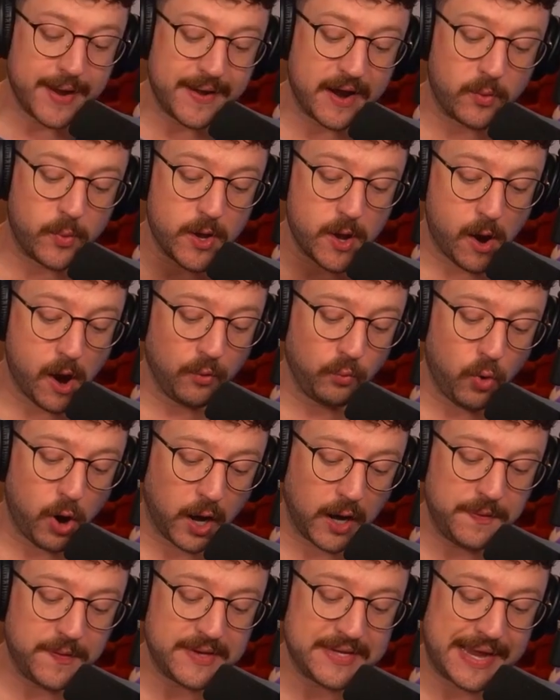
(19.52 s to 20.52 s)
Now we are
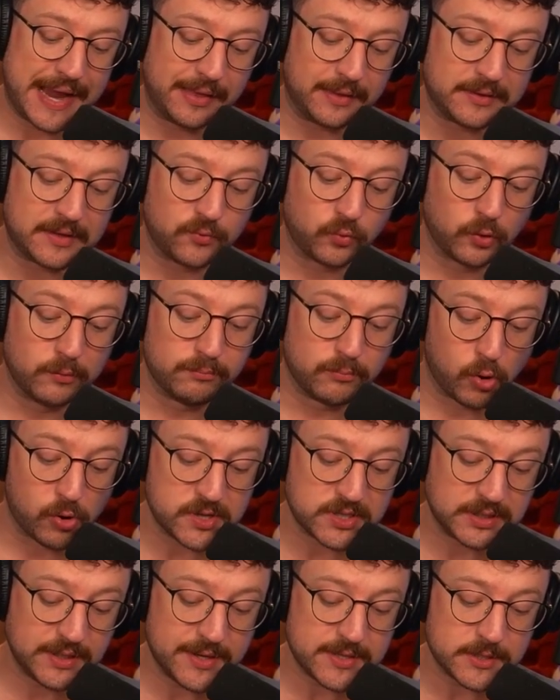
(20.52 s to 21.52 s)
rocking the talent
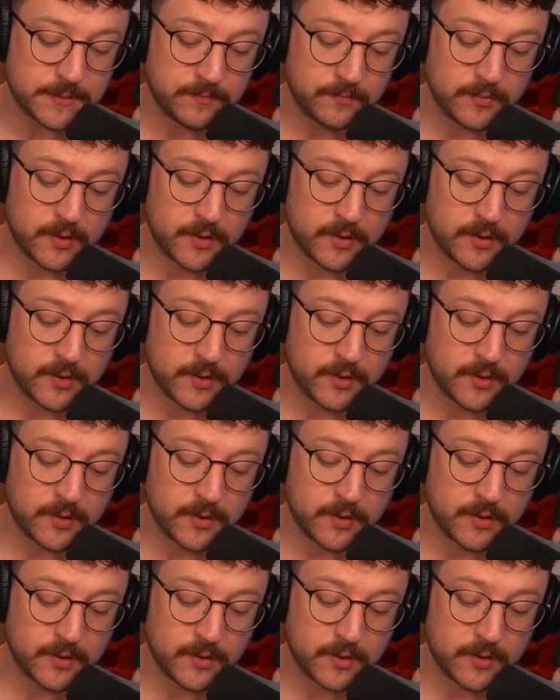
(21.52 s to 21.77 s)
Remorseless,